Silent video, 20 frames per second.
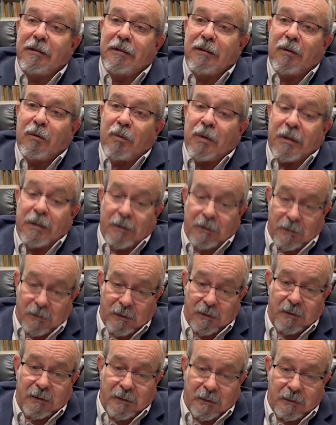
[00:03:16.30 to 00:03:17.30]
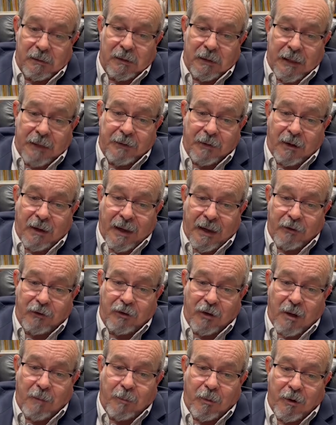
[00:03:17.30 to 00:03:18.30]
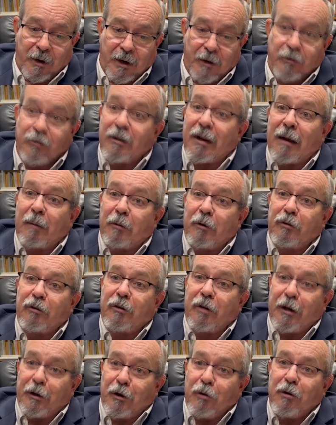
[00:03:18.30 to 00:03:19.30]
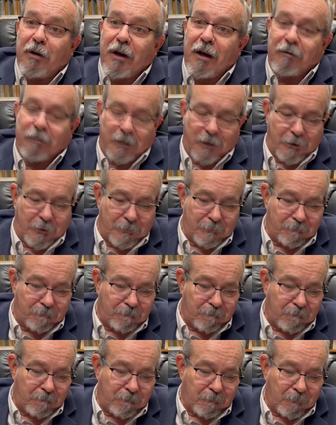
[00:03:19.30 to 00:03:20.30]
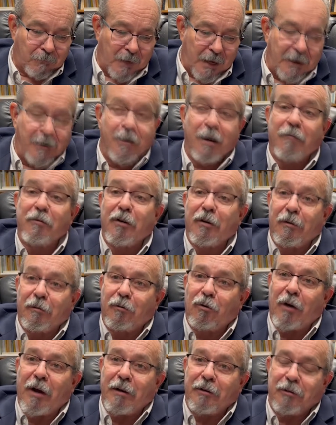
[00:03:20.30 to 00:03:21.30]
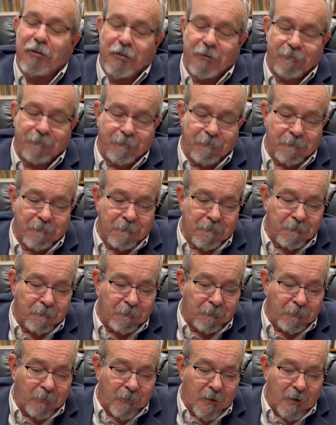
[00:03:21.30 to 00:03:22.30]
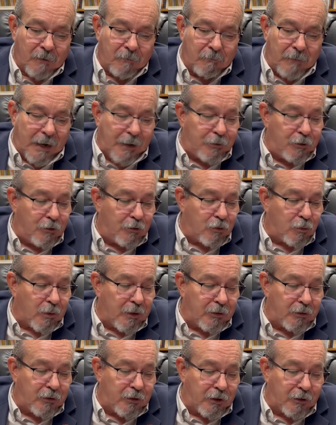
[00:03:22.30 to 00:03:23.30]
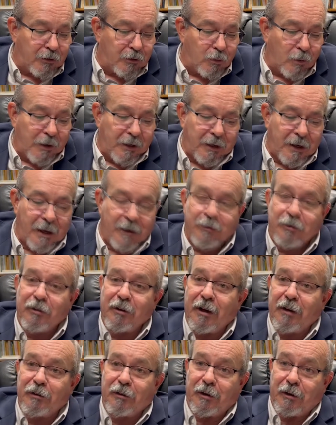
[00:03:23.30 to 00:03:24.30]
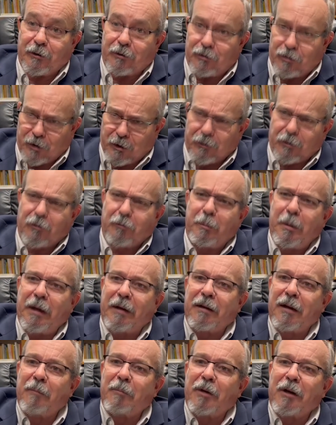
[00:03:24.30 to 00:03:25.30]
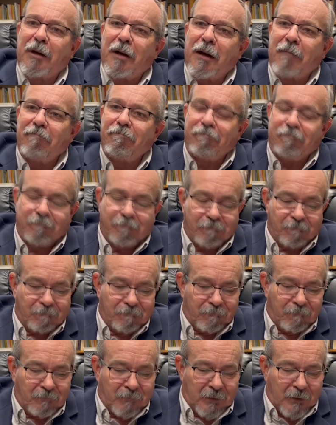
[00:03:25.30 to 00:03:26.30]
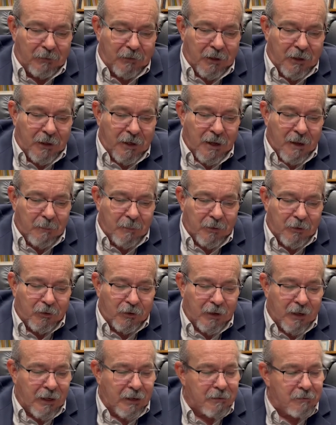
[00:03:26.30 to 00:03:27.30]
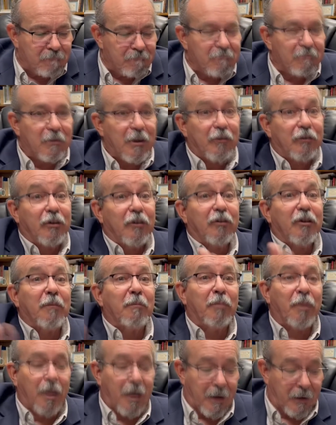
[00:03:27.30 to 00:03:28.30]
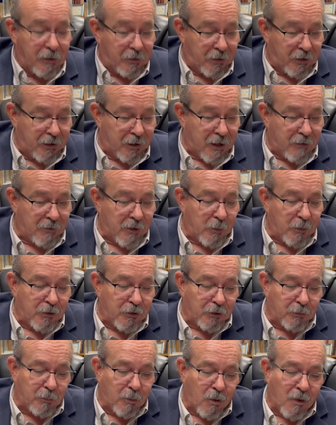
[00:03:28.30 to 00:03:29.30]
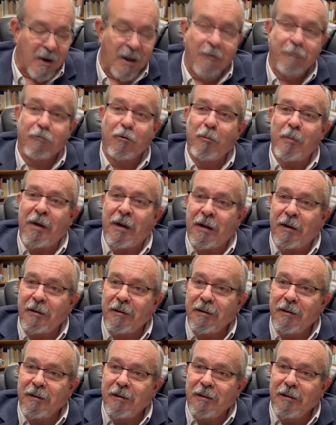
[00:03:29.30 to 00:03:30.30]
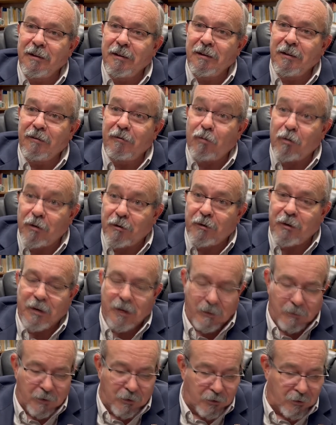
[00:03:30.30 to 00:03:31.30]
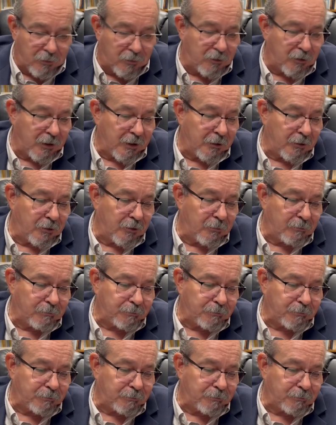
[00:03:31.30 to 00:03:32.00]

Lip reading: Well, at the Last Supper, he established a new covenant, a covenant of grace. Matthew 26:28 says this, Jesus picked up the cup, lifted it up and said, "This is the blood of the covenant which is poured out for many for the forgiveness of sins."